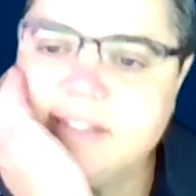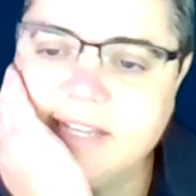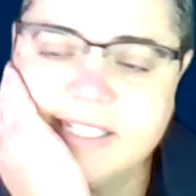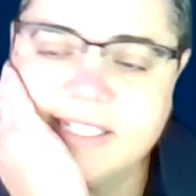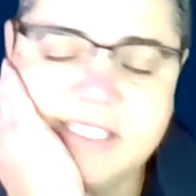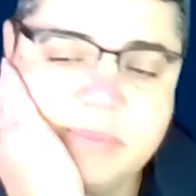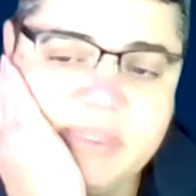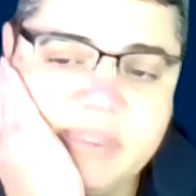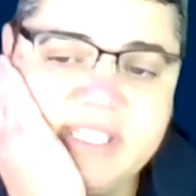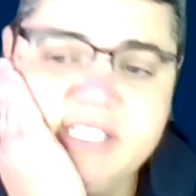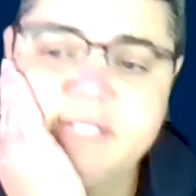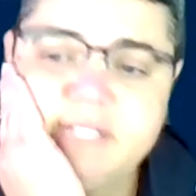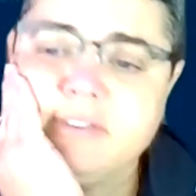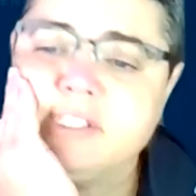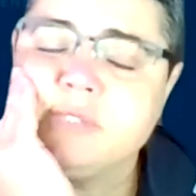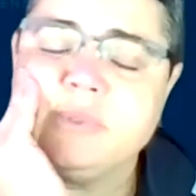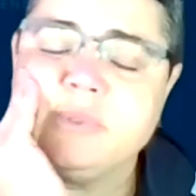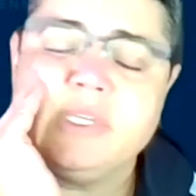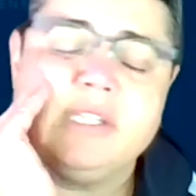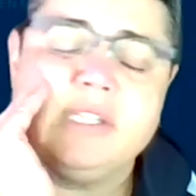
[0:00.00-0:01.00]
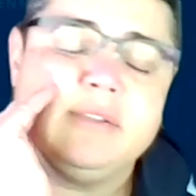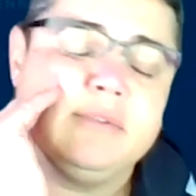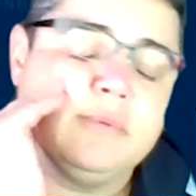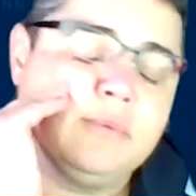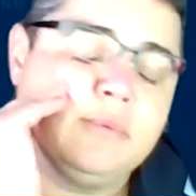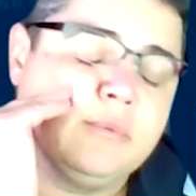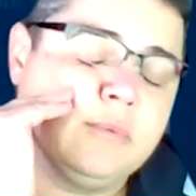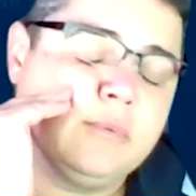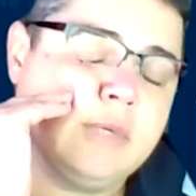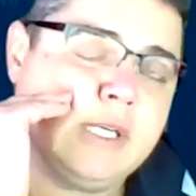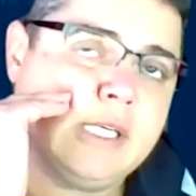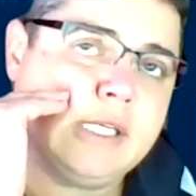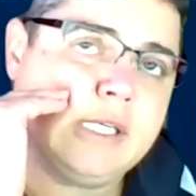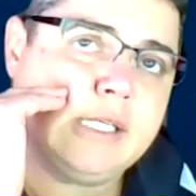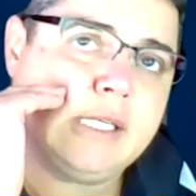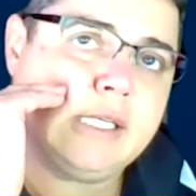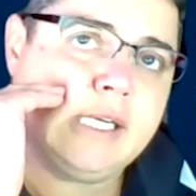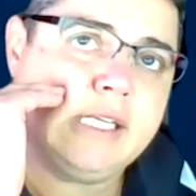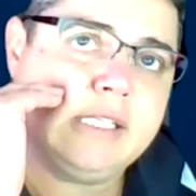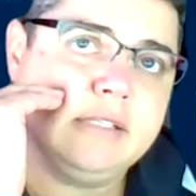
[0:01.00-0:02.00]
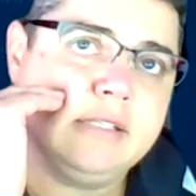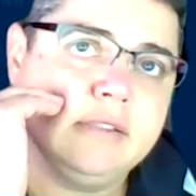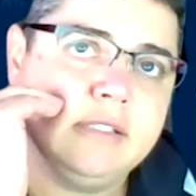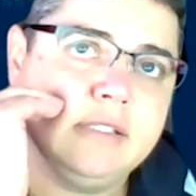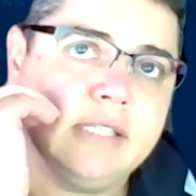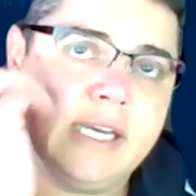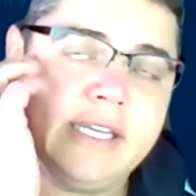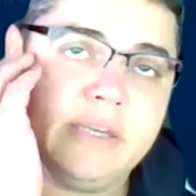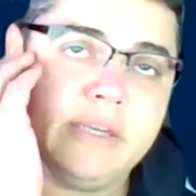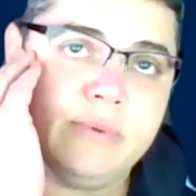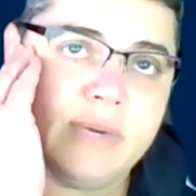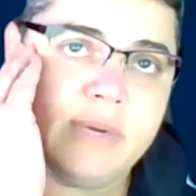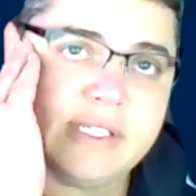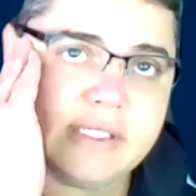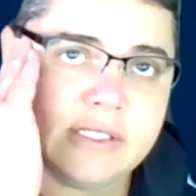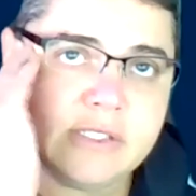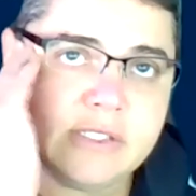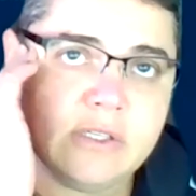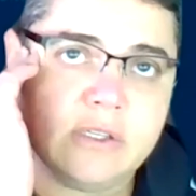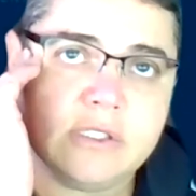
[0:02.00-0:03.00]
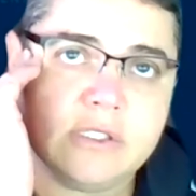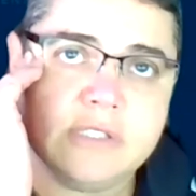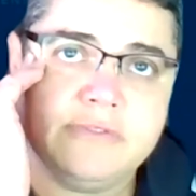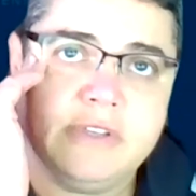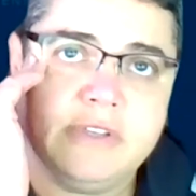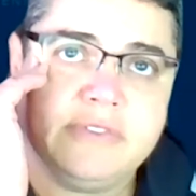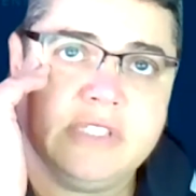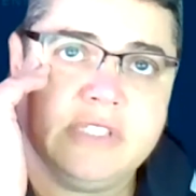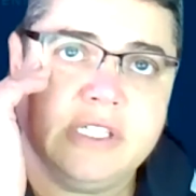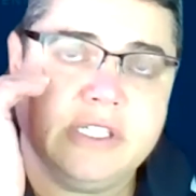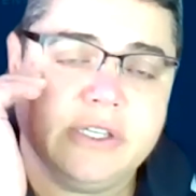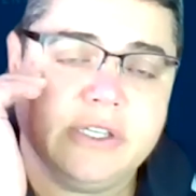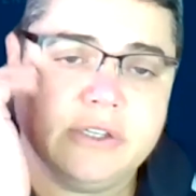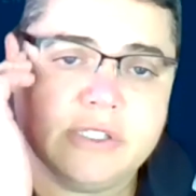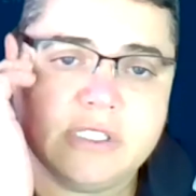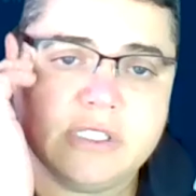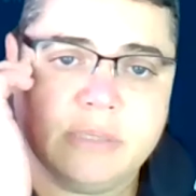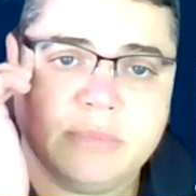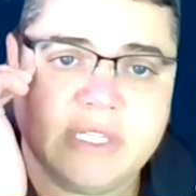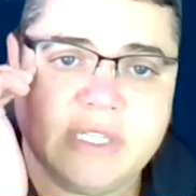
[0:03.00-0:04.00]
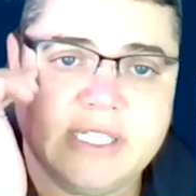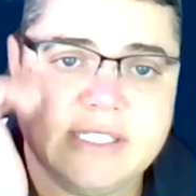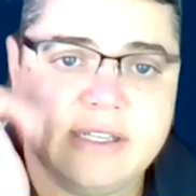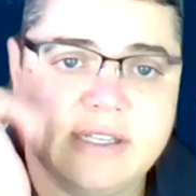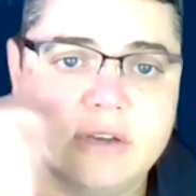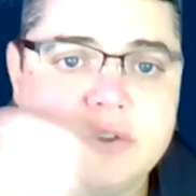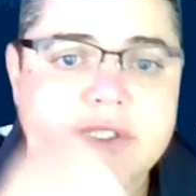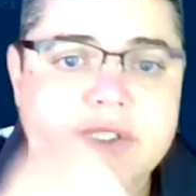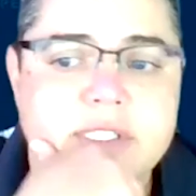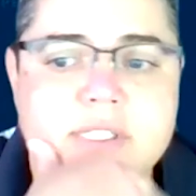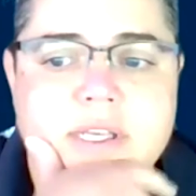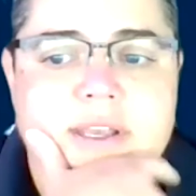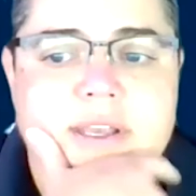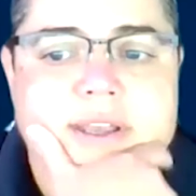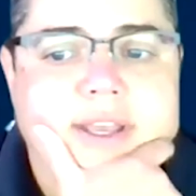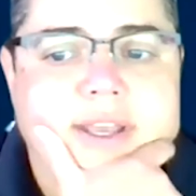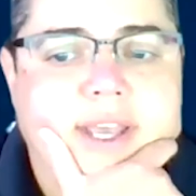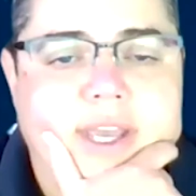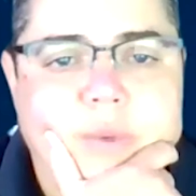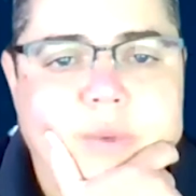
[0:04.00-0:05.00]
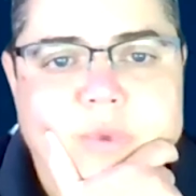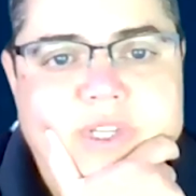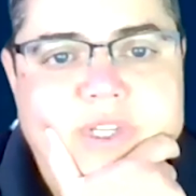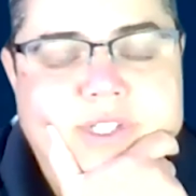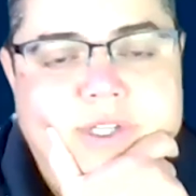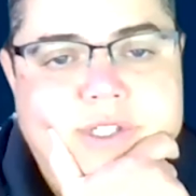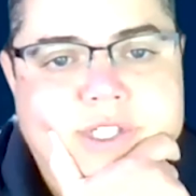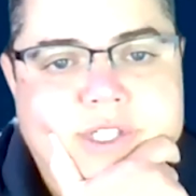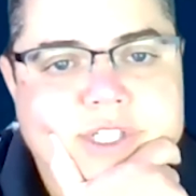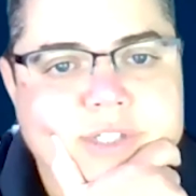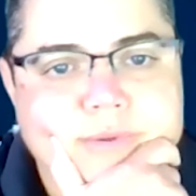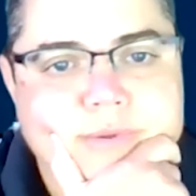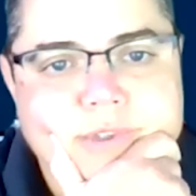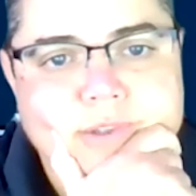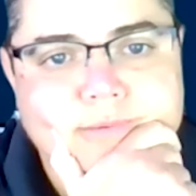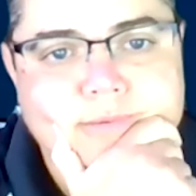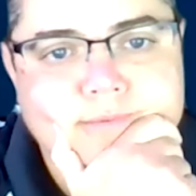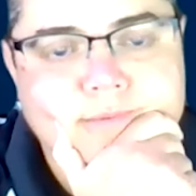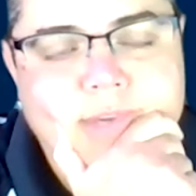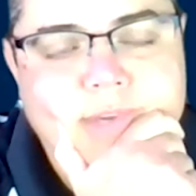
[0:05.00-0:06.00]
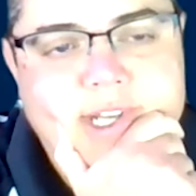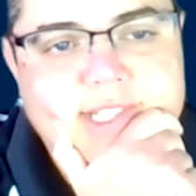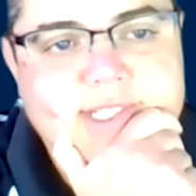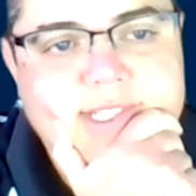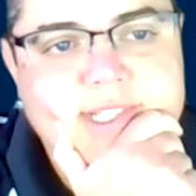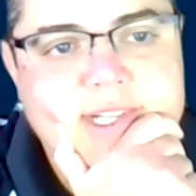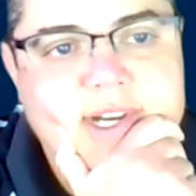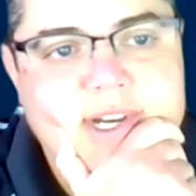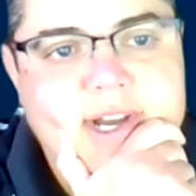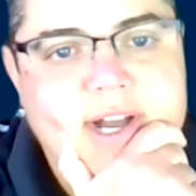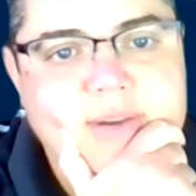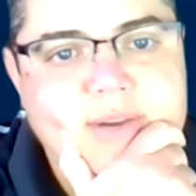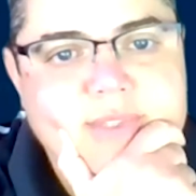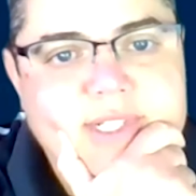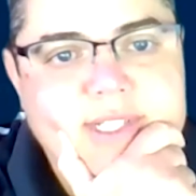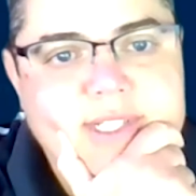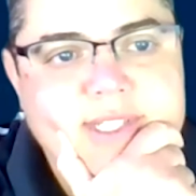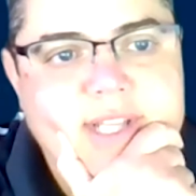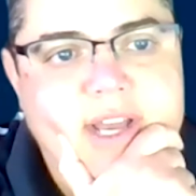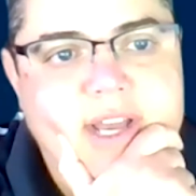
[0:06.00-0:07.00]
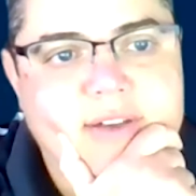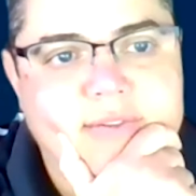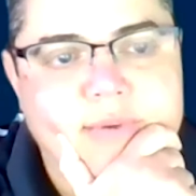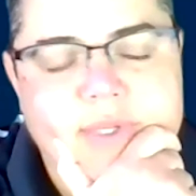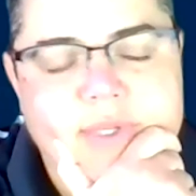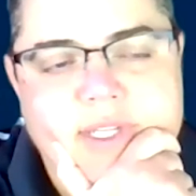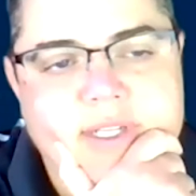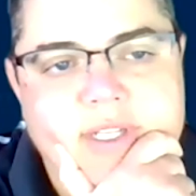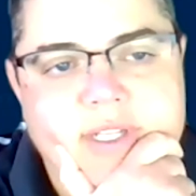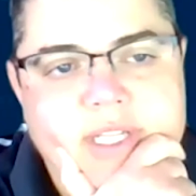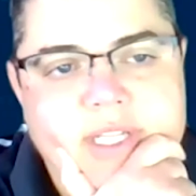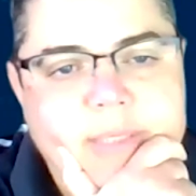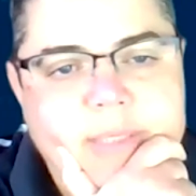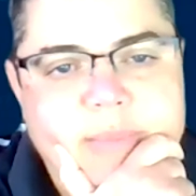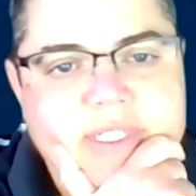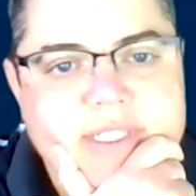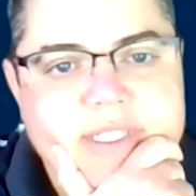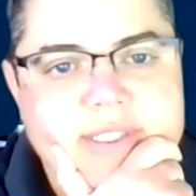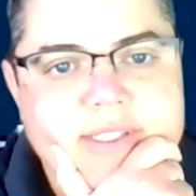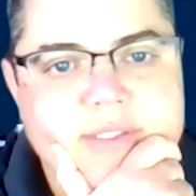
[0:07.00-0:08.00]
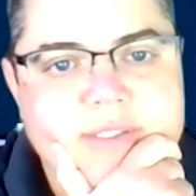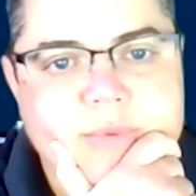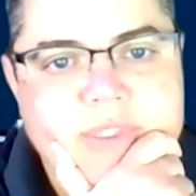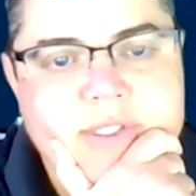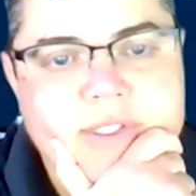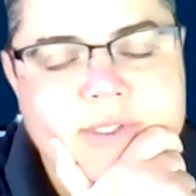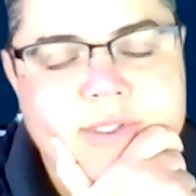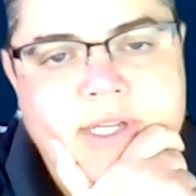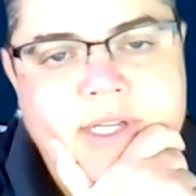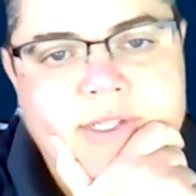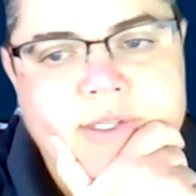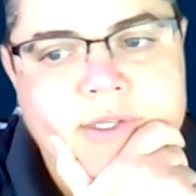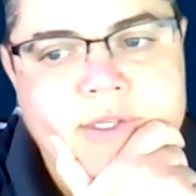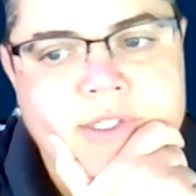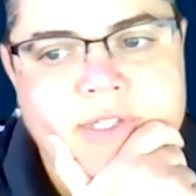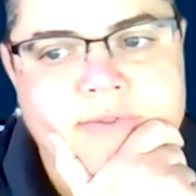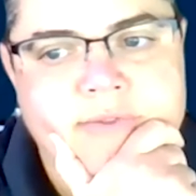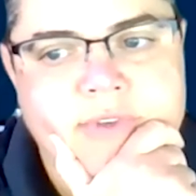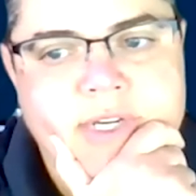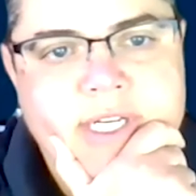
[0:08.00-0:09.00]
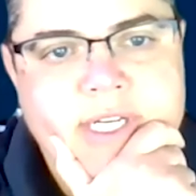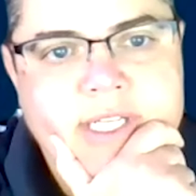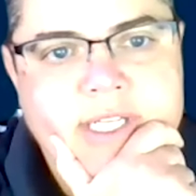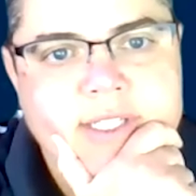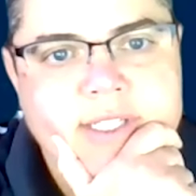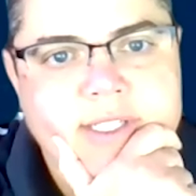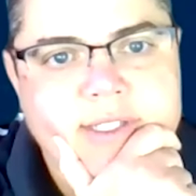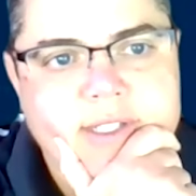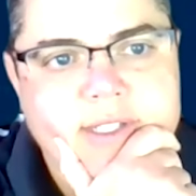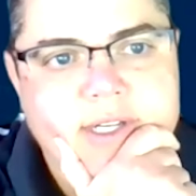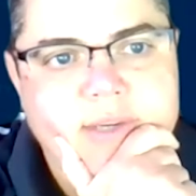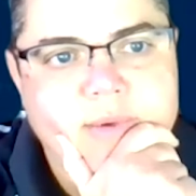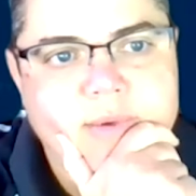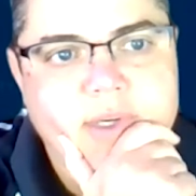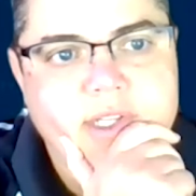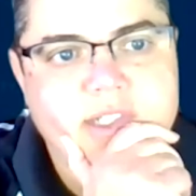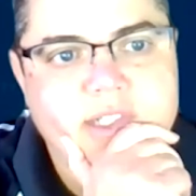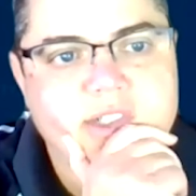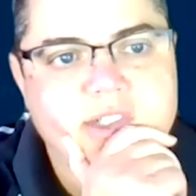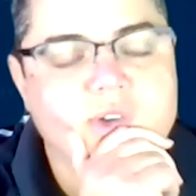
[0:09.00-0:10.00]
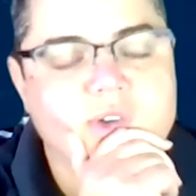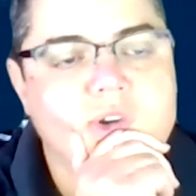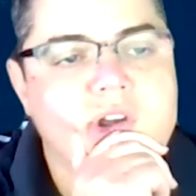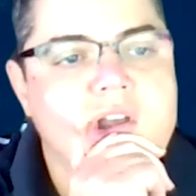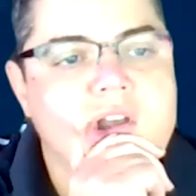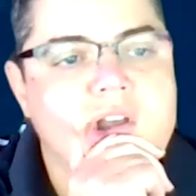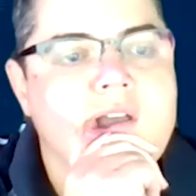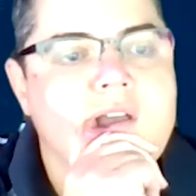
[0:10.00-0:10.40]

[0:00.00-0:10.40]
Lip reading: That's a big difference between, I did residence halls 15 years someplace else, and we searched your room as a housing staff. We didn't need police. I search it for anything that I wanted to.